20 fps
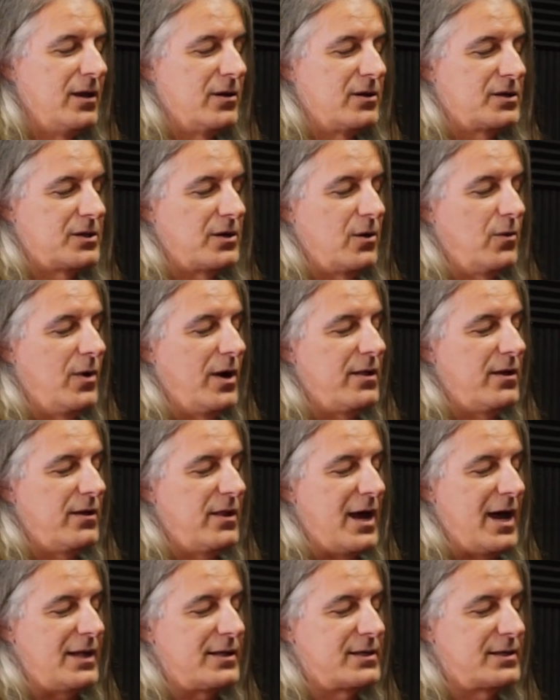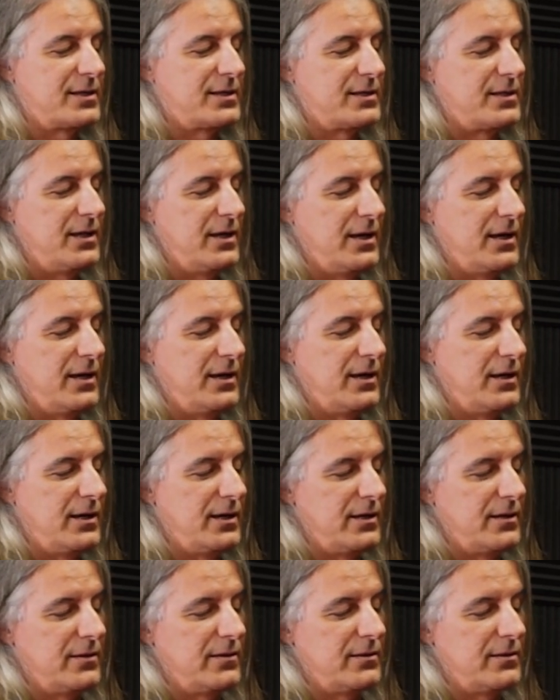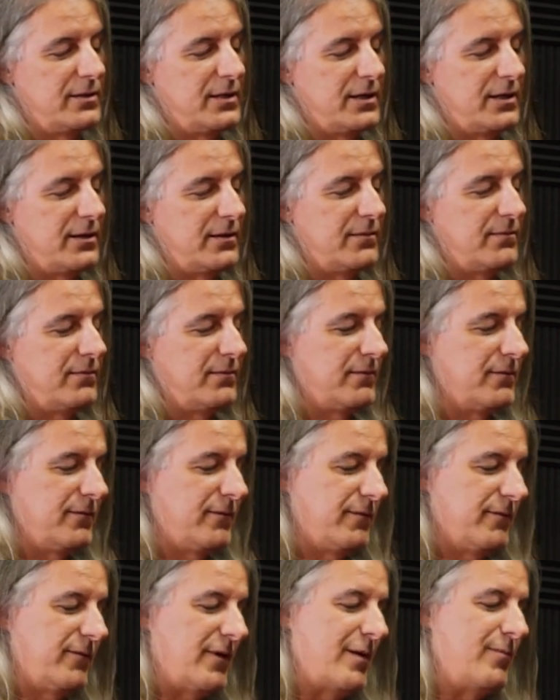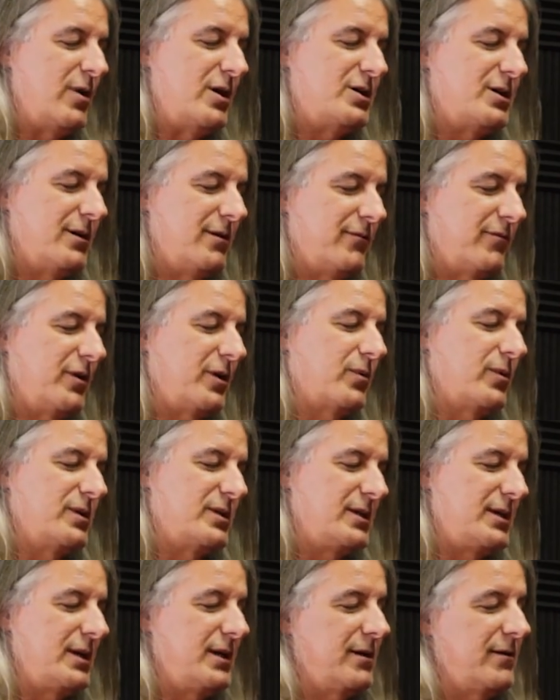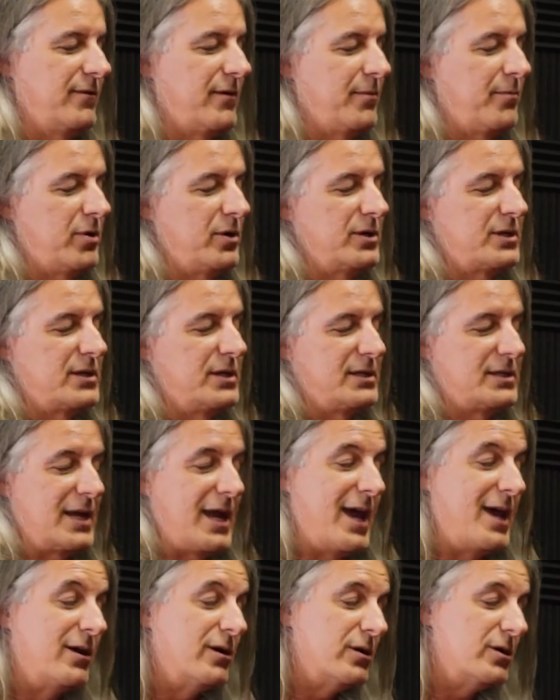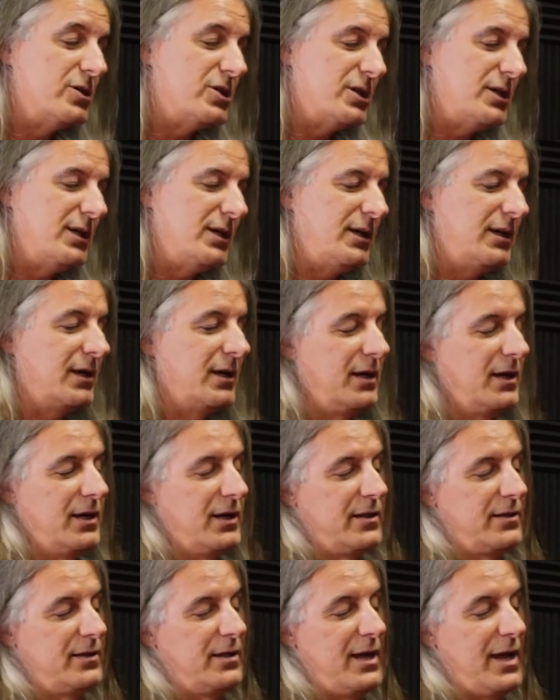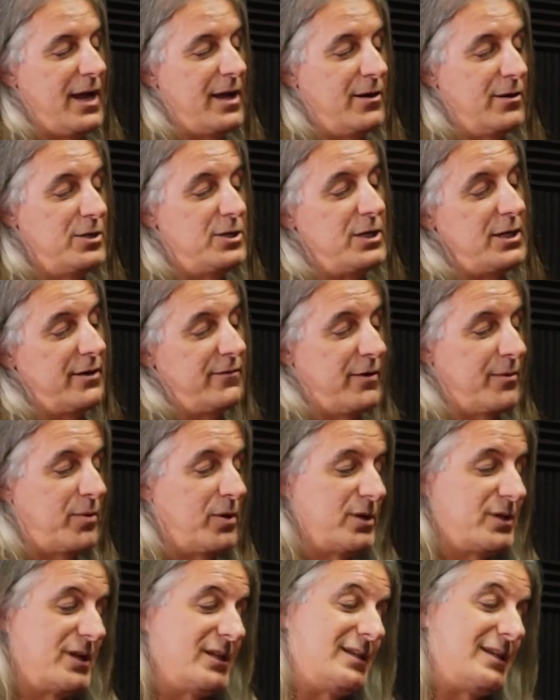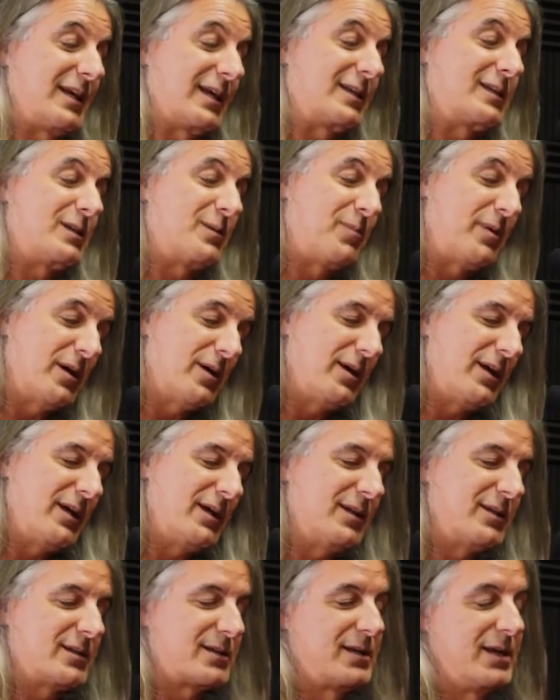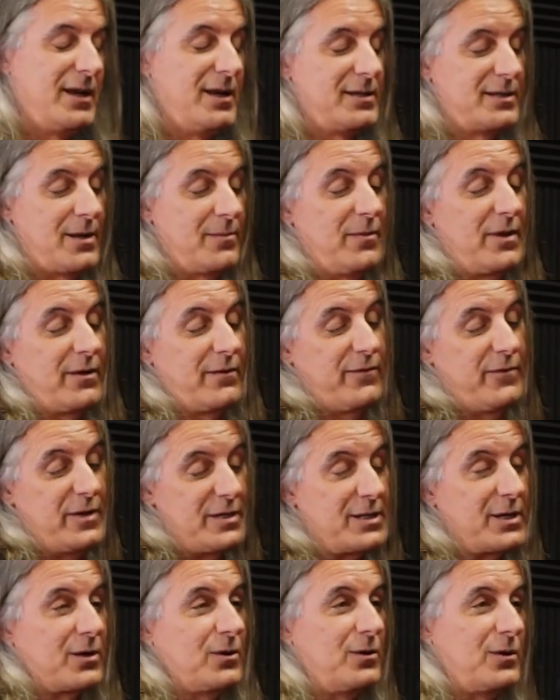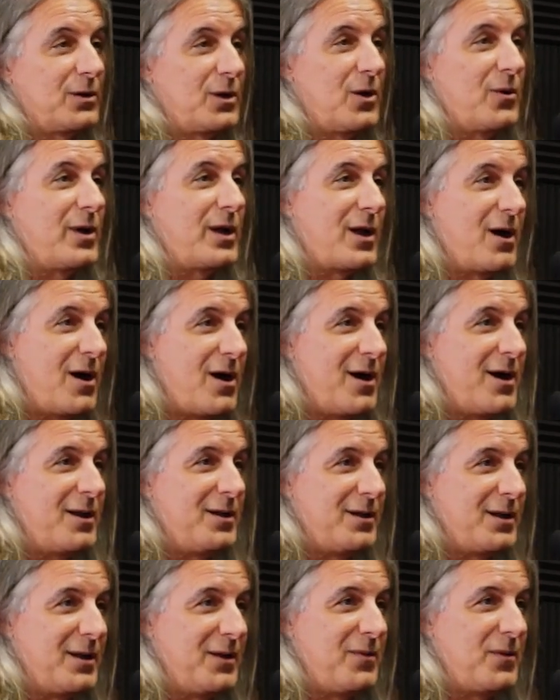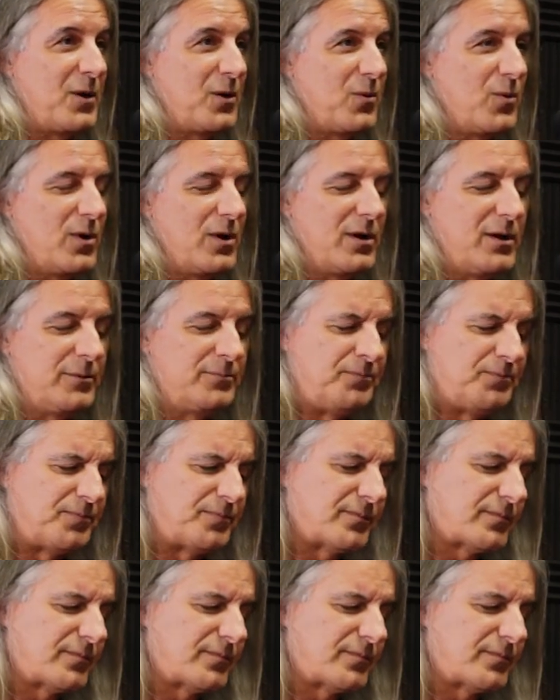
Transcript: So whether that's the the vibration and frequency of a person's energy, the energy of a person's experience, something physical going on in their world,